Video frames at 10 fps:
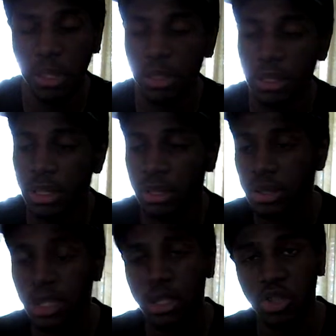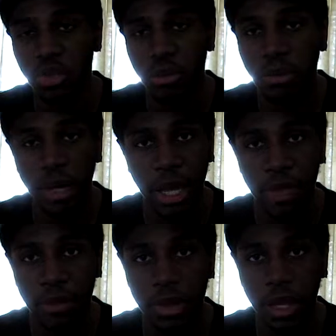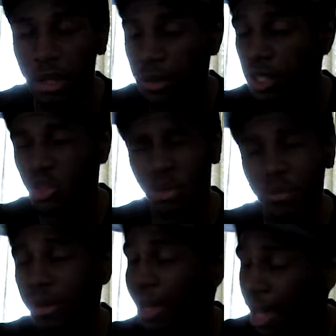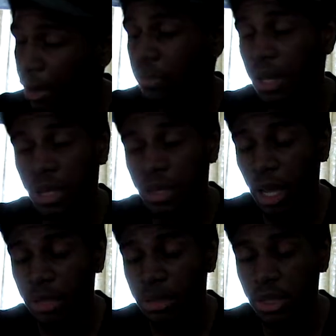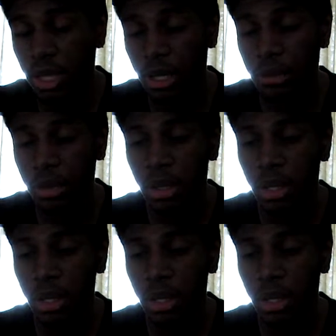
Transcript: basically just like the Street Fighter Alpha Anthology game.